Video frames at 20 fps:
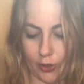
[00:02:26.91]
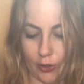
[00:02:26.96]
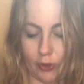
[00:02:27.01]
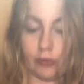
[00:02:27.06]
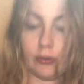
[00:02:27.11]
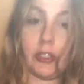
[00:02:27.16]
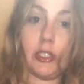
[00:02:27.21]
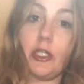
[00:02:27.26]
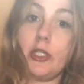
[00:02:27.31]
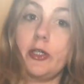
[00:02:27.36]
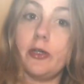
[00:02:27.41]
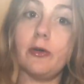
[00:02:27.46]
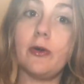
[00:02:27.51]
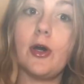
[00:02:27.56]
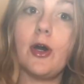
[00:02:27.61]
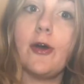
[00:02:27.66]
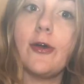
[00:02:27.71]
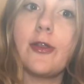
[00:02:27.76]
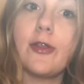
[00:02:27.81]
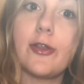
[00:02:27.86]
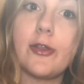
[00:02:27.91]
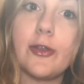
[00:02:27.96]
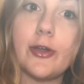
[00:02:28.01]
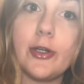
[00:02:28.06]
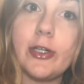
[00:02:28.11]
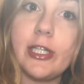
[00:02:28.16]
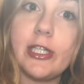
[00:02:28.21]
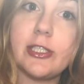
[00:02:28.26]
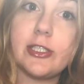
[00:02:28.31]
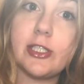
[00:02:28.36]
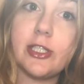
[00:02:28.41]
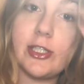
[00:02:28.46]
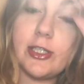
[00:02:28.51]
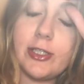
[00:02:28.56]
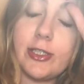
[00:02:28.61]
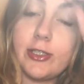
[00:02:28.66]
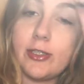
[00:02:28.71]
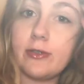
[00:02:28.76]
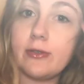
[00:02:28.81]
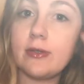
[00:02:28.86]
you do 32
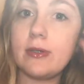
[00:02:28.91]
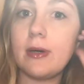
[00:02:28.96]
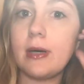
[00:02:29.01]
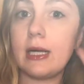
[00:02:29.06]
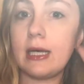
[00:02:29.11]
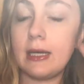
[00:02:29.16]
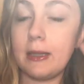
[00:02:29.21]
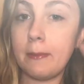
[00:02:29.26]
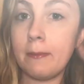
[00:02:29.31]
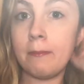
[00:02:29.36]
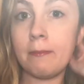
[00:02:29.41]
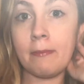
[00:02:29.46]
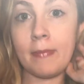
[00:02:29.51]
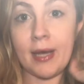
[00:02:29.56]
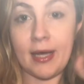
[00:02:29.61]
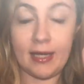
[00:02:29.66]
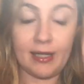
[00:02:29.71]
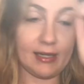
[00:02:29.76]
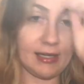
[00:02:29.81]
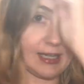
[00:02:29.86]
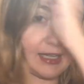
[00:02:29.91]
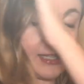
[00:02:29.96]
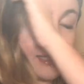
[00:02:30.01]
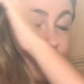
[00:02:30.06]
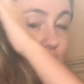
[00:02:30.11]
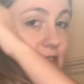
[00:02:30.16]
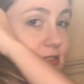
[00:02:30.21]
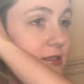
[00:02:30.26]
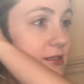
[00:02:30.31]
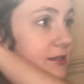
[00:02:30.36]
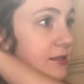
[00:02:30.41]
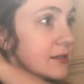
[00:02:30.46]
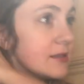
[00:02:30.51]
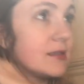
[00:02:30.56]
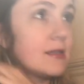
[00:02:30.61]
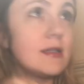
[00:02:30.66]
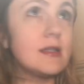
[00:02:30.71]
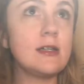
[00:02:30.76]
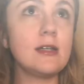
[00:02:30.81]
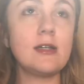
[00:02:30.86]
minus
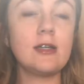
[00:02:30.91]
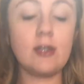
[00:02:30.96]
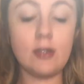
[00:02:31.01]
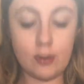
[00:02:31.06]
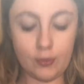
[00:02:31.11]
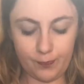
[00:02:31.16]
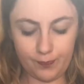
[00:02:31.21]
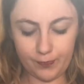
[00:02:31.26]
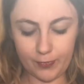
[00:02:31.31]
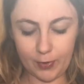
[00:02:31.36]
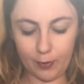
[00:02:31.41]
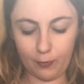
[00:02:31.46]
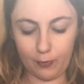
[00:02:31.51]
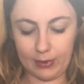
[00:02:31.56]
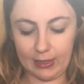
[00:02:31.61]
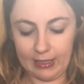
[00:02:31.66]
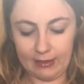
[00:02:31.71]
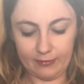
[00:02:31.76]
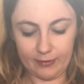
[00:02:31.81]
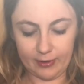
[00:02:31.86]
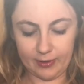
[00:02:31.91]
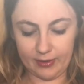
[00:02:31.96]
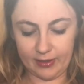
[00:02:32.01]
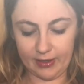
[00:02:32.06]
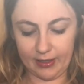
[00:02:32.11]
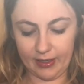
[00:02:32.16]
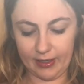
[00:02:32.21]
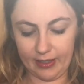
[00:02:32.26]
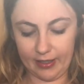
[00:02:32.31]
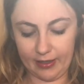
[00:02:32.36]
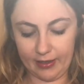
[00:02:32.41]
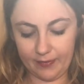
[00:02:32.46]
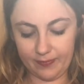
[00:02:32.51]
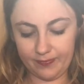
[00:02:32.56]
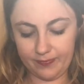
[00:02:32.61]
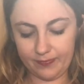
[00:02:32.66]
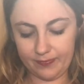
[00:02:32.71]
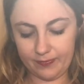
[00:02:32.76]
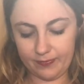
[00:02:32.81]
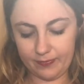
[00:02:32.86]
whatever the
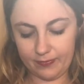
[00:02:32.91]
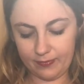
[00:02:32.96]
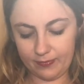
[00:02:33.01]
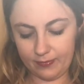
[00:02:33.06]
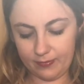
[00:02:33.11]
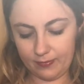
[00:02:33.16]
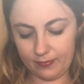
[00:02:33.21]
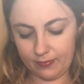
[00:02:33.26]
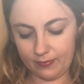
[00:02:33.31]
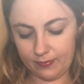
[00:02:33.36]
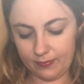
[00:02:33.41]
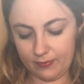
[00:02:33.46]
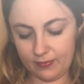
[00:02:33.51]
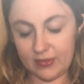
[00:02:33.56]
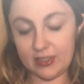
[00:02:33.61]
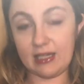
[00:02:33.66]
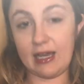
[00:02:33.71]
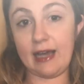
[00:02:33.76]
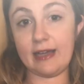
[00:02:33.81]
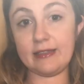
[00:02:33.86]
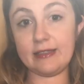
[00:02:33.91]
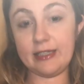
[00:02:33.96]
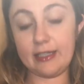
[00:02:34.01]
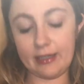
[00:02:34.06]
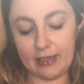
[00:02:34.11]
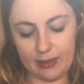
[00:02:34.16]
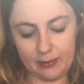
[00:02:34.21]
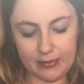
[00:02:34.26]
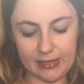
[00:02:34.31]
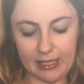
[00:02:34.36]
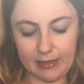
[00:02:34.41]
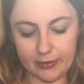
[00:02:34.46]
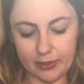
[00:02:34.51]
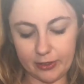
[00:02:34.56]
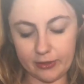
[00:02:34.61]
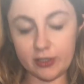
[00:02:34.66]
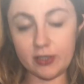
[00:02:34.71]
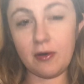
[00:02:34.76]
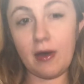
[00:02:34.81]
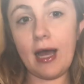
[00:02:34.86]
size here comes out
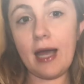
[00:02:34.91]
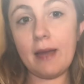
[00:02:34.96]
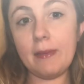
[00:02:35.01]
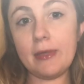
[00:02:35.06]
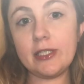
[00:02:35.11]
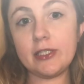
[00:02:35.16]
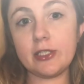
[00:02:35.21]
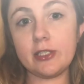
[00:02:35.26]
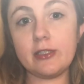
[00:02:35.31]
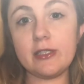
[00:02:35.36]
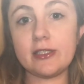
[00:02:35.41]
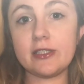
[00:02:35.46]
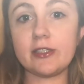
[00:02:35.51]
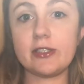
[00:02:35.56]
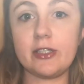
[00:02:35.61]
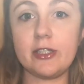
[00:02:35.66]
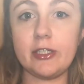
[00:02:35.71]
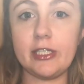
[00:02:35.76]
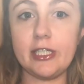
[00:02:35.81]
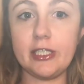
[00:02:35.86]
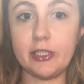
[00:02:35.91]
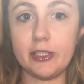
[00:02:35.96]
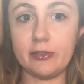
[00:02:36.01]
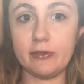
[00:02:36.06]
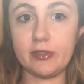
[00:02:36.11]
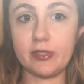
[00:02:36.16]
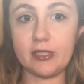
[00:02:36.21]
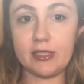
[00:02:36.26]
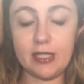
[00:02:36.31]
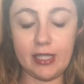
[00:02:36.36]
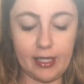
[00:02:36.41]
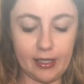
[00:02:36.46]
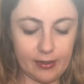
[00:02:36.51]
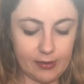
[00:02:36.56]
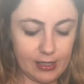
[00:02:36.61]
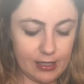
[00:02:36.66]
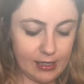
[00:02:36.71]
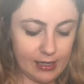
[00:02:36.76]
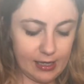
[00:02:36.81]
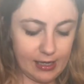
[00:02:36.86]
to. So I measure as 32C,
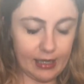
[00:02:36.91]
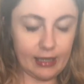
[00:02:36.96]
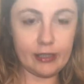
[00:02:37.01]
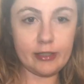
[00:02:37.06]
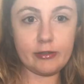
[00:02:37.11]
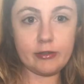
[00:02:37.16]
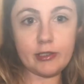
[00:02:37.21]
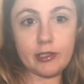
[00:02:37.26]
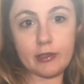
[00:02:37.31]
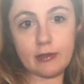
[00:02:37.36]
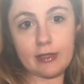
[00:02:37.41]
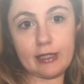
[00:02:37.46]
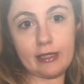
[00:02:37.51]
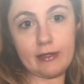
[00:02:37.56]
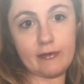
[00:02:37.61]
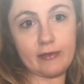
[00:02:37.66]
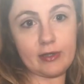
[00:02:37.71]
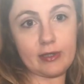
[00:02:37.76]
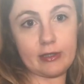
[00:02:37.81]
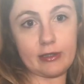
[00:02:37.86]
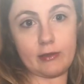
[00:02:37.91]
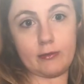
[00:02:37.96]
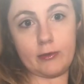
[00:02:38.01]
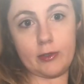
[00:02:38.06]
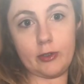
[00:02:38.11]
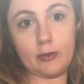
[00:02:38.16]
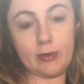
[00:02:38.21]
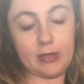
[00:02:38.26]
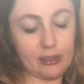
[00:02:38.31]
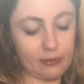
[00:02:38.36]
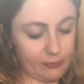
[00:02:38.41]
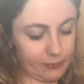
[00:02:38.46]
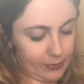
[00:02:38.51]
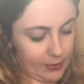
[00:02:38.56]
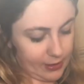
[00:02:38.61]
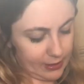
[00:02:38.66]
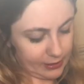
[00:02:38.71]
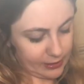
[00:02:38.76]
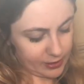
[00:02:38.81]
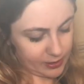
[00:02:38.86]
and you do leave a little room in the
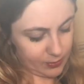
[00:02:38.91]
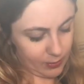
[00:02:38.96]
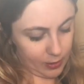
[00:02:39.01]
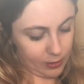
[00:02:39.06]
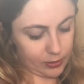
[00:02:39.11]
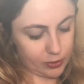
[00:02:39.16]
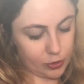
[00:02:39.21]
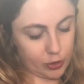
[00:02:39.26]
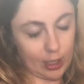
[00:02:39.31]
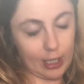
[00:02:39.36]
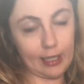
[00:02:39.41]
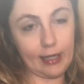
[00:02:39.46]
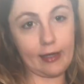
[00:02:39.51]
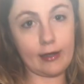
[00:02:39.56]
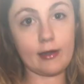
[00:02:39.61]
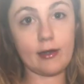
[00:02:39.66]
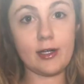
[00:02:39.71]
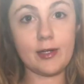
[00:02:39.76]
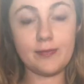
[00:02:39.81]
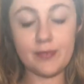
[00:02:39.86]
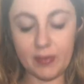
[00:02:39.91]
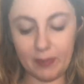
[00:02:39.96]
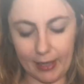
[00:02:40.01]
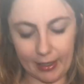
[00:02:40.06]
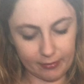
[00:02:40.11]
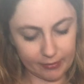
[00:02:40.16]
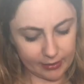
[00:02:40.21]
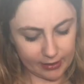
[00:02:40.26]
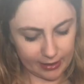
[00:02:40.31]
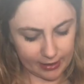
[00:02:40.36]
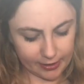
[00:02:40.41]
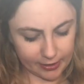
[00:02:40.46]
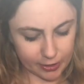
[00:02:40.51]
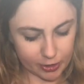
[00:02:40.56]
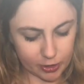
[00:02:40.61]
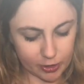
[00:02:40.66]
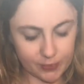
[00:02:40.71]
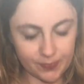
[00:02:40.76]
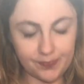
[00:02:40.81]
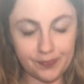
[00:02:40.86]
front, a small triangle, about an
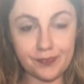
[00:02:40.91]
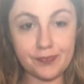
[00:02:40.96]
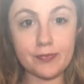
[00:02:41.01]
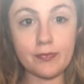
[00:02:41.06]
inch.